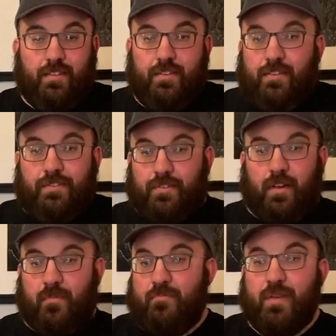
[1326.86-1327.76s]
There's
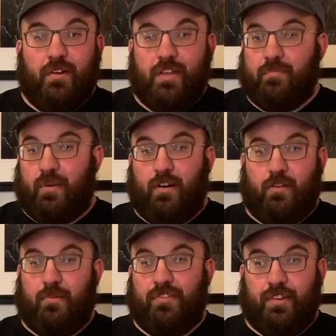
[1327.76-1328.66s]
a million
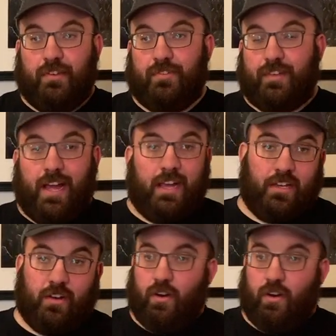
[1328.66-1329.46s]
polymer single stack.